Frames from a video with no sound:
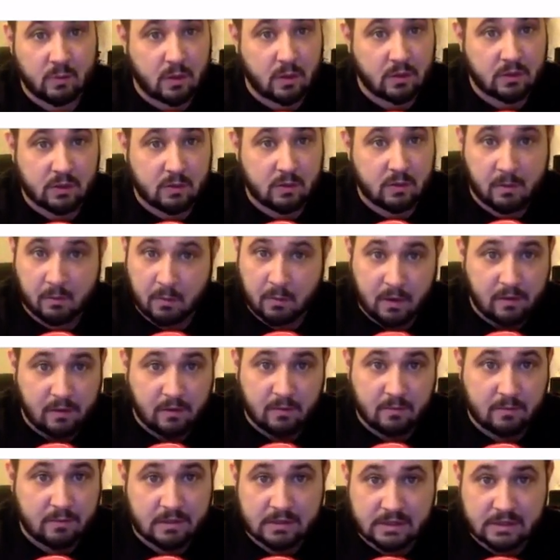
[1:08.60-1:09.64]
on my
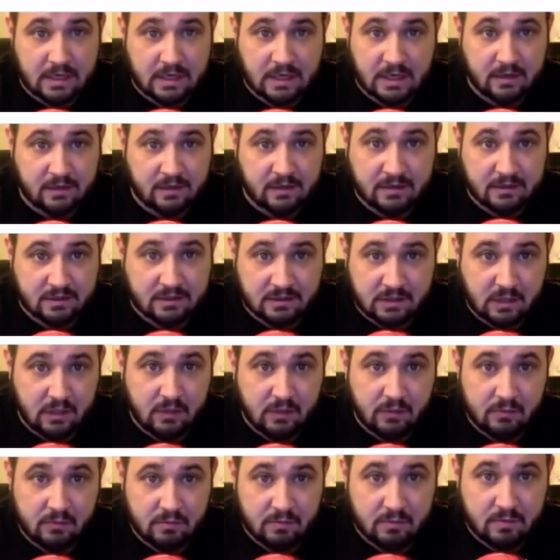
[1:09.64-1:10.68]
rhythm because i cut this
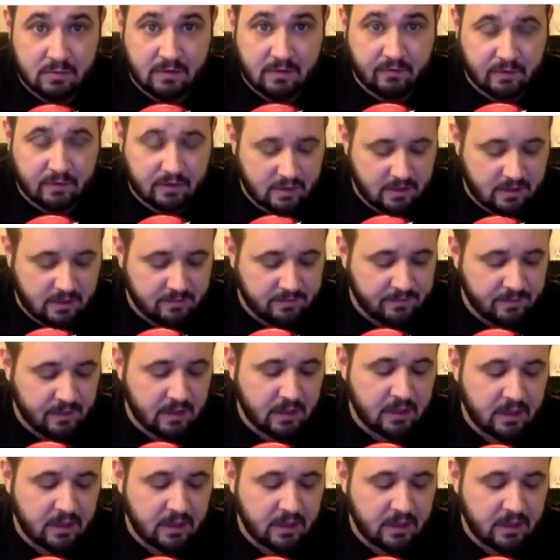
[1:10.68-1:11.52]
loop and everything